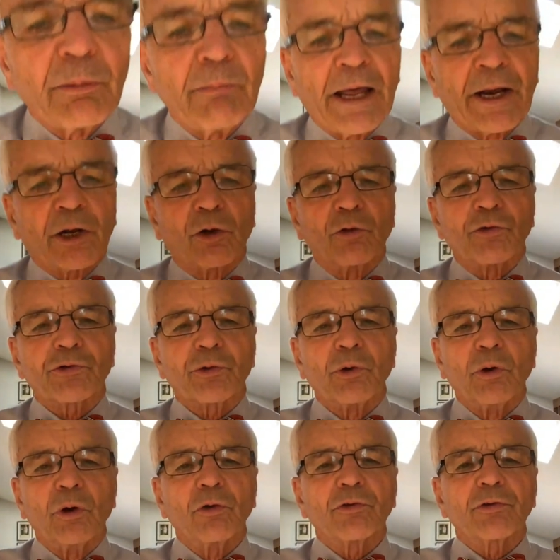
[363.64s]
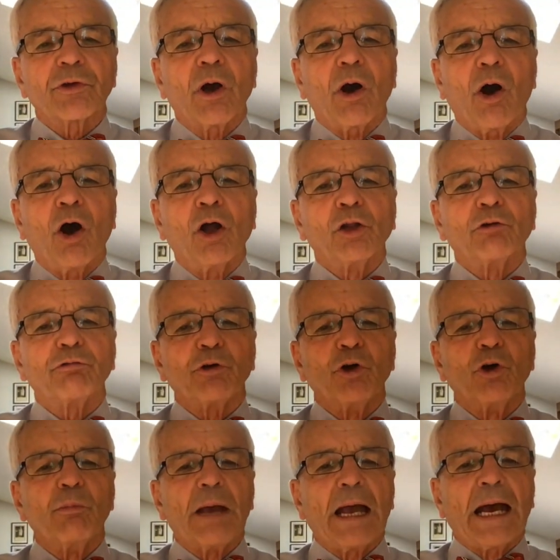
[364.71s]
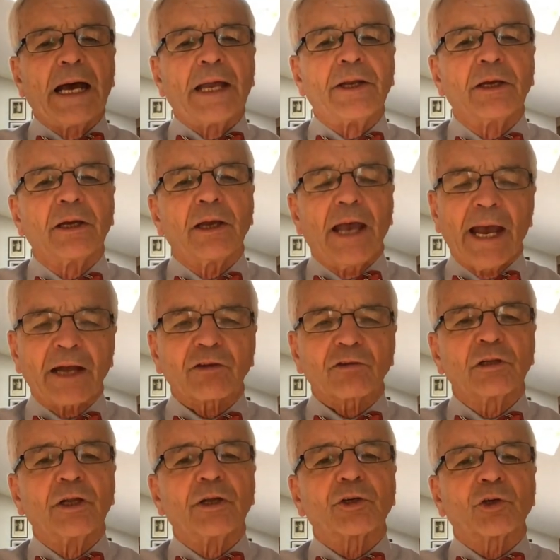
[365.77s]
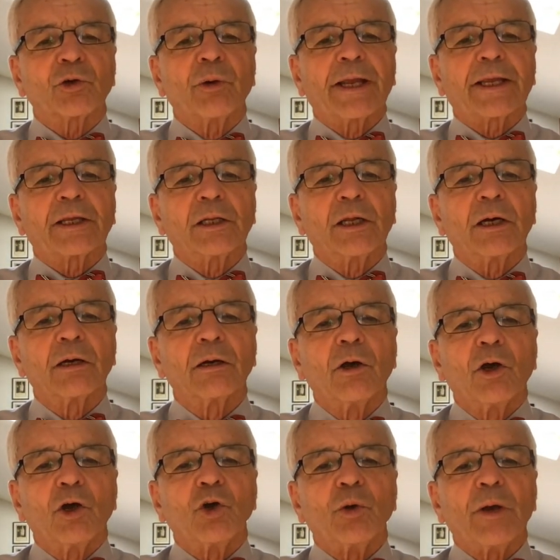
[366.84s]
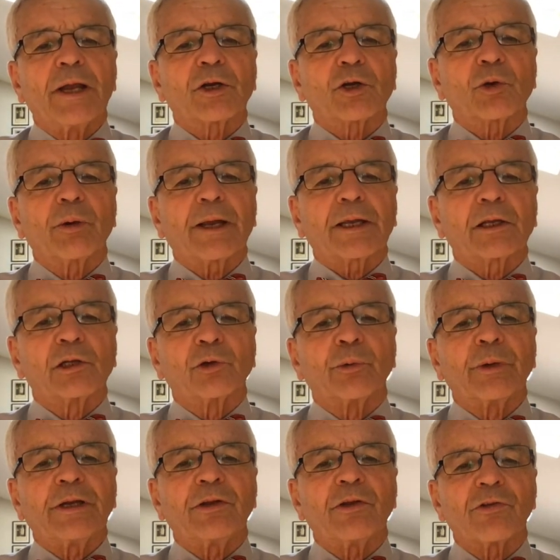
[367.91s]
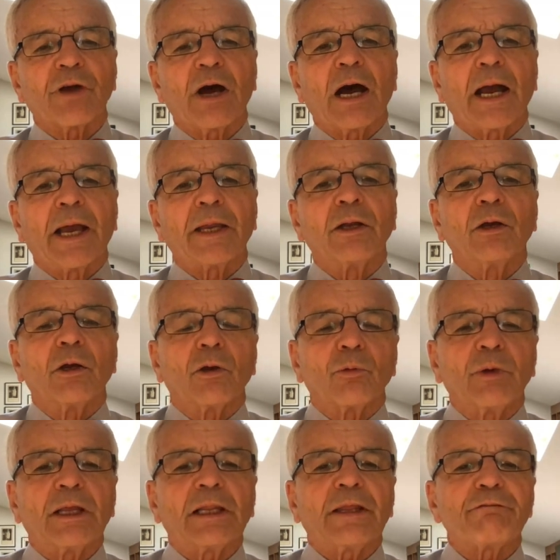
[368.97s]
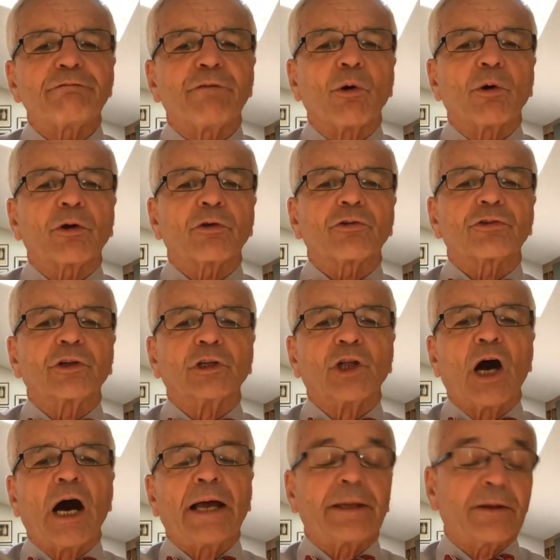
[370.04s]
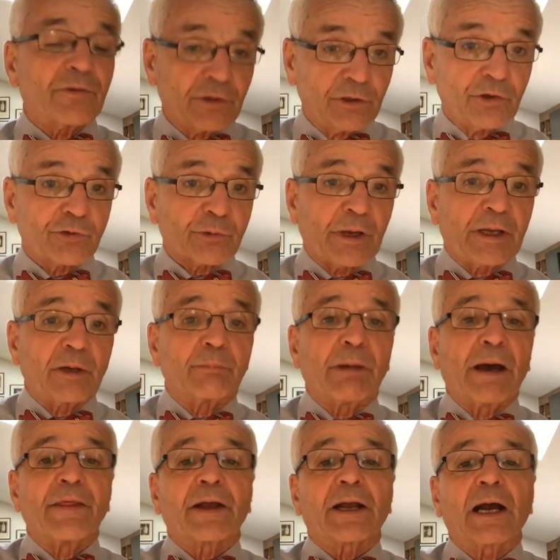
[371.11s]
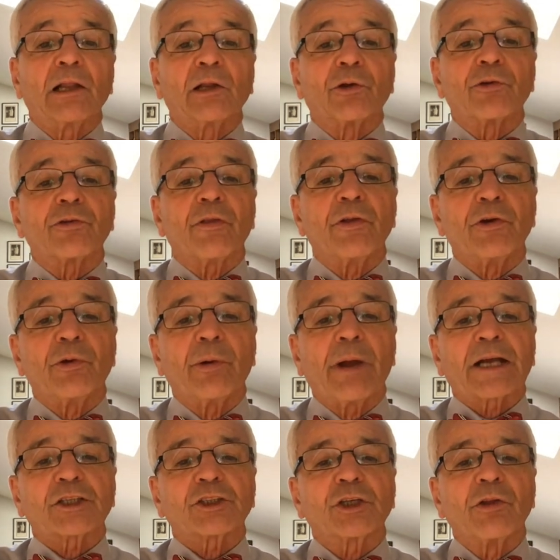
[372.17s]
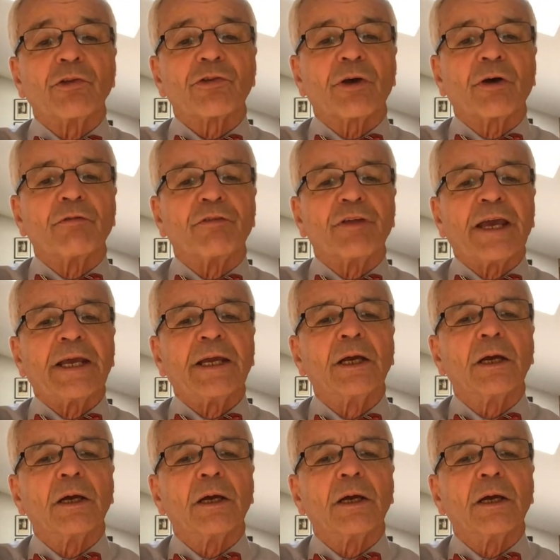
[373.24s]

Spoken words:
medical schools, all of whom had excellent curricula, who in curricular redesign really focused a lot, as illustrated by the colors and the directions of the